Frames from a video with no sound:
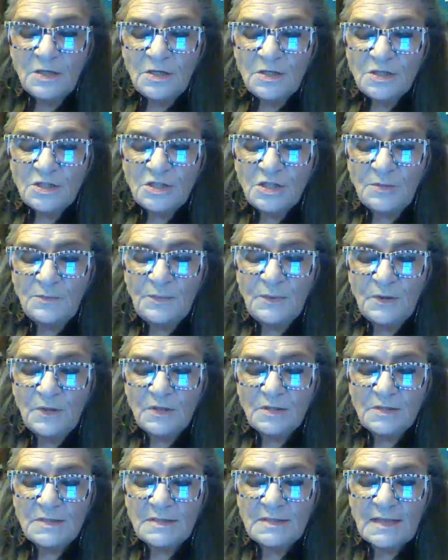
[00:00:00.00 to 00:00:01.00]
She
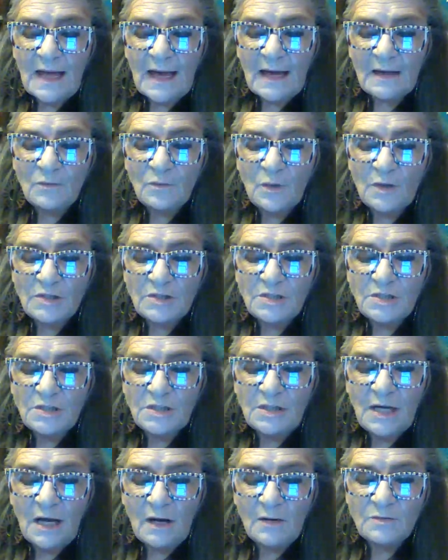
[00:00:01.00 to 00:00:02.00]
put aside what she
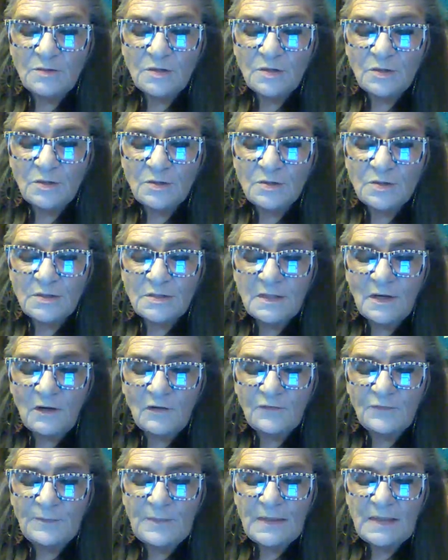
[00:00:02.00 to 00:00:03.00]
called to
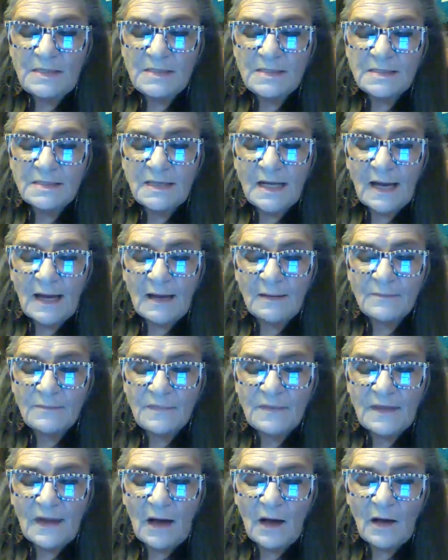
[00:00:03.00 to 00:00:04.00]
herself peacetime
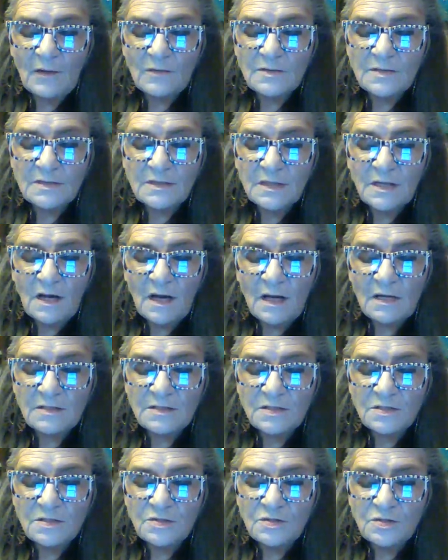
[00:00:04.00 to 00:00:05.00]
thoughts and
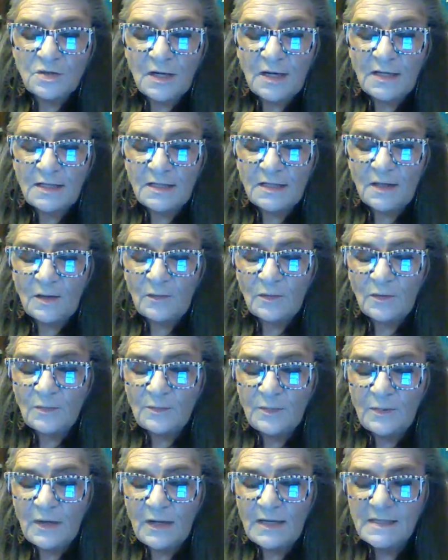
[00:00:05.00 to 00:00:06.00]
concentrated on the
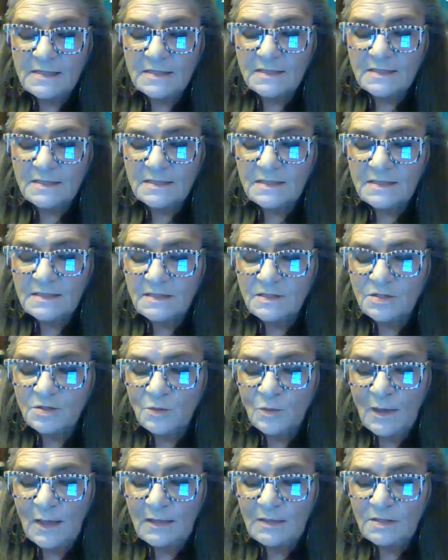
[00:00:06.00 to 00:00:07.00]
present
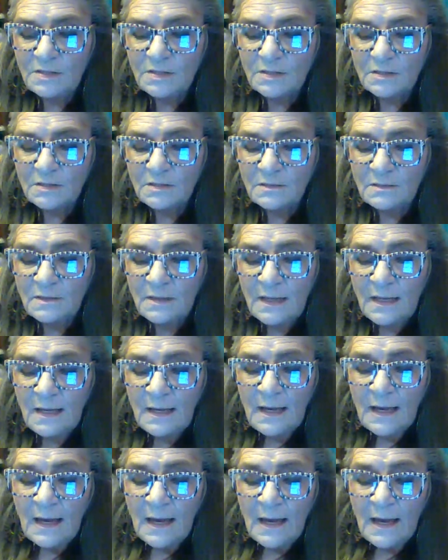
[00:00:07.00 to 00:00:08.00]
situation.
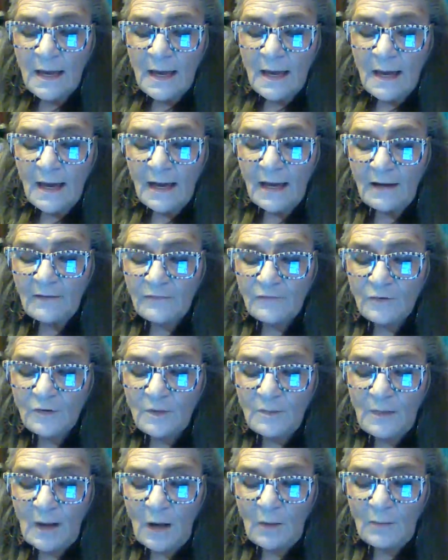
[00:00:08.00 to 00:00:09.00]
After
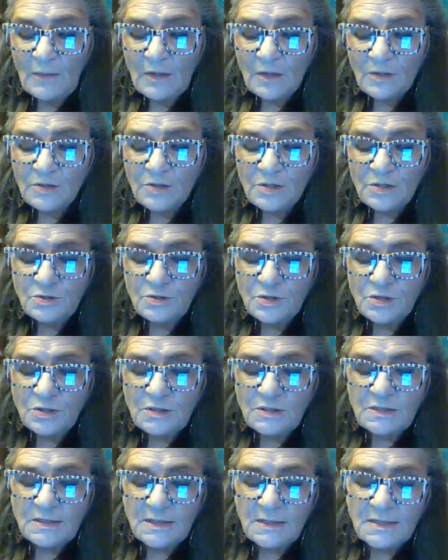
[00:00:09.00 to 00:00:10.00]
a moment or two,
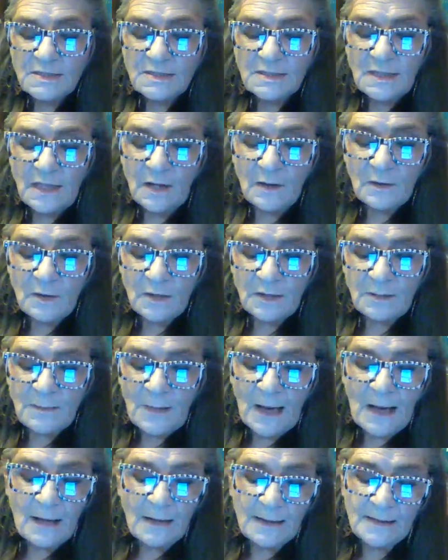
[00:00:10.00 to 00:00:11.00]
she said slowly,
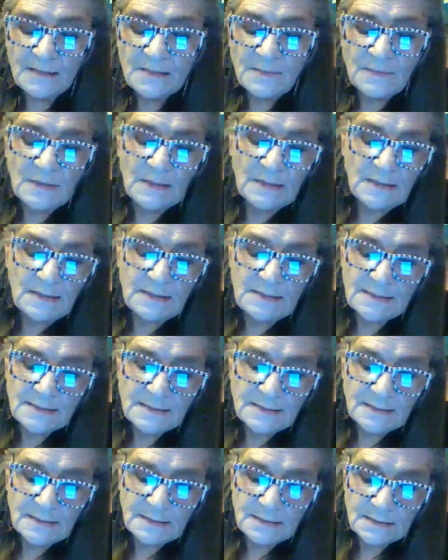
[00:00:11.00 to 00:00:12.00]
my husband
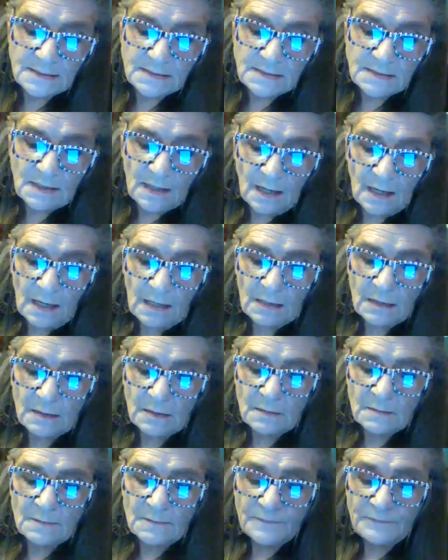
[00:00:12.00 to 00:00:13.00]
isn't in
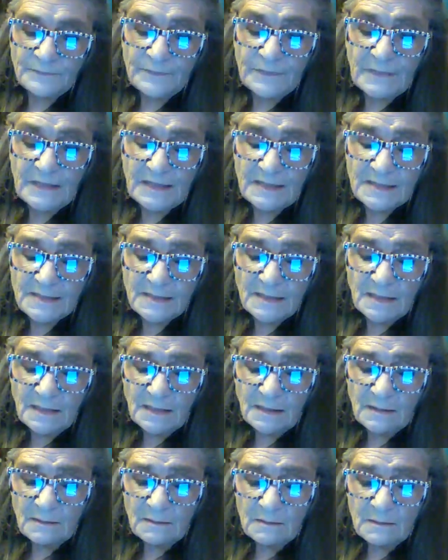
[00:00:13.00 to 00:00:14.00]
Scotland. Isn't
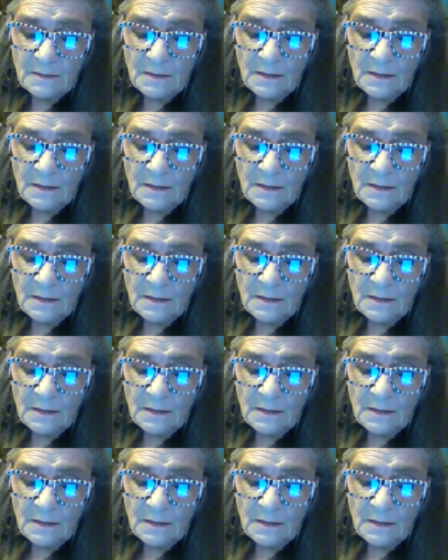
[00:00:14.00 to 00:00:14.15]
he?